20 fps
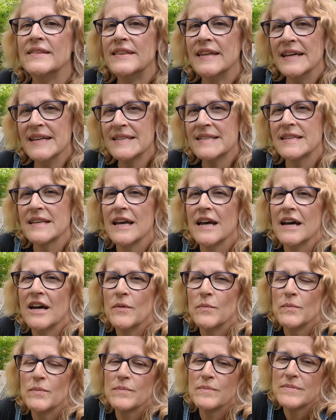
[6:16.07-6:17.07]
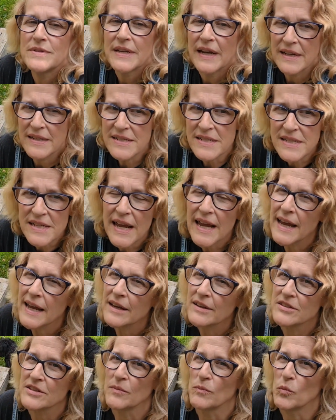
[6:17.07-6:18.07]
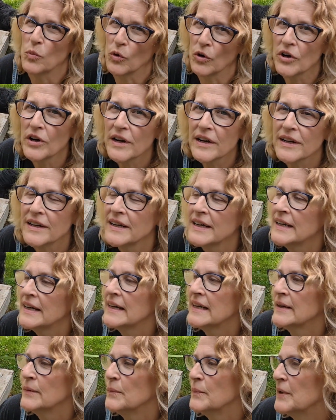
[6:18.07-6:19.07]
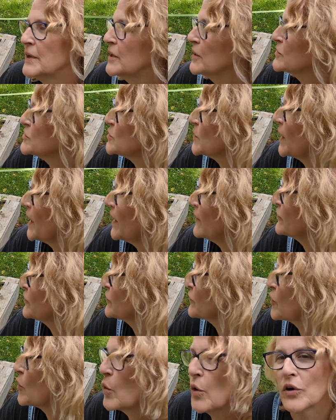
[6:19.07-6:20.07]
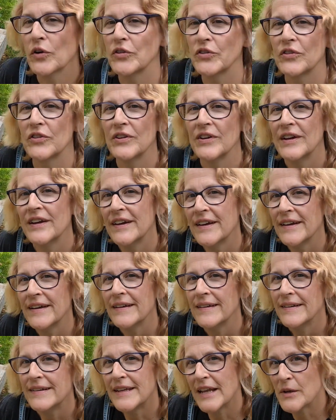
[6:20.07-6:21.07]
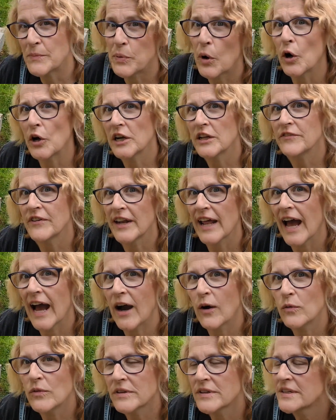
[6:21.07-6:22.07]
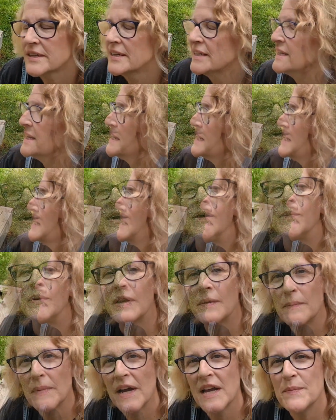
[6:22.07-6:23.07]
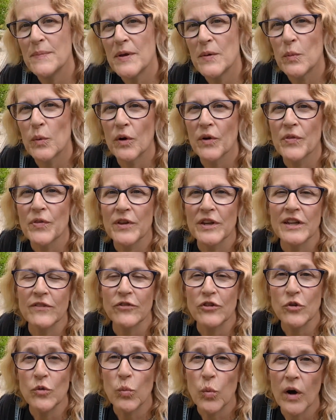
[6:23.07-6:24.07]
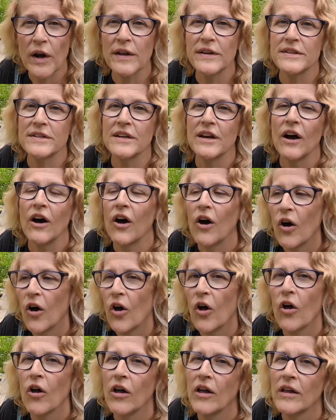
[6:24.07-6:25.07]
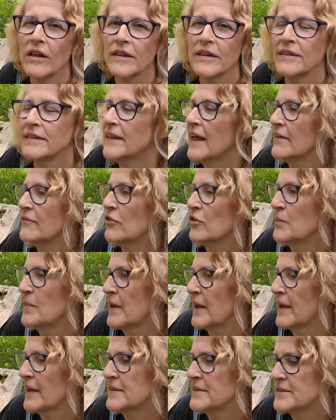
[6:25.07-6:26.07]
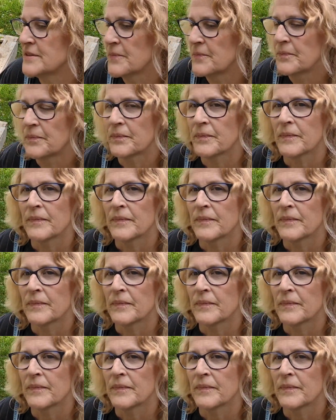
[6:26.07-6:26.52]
This does take some work because you have to, of course, dig part of it out, but it might be worth it if you want all level beds.